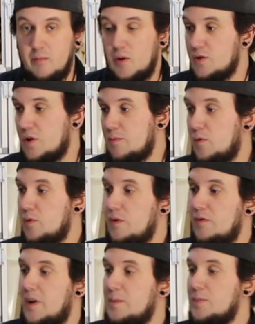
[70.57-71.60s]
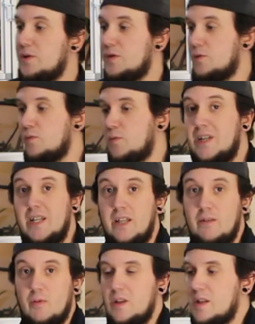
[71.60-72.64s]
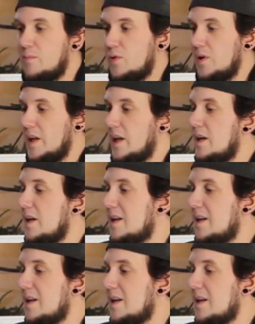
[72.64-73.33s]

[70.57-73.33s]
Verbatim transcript: Most arboreal vipers are really, really pretty.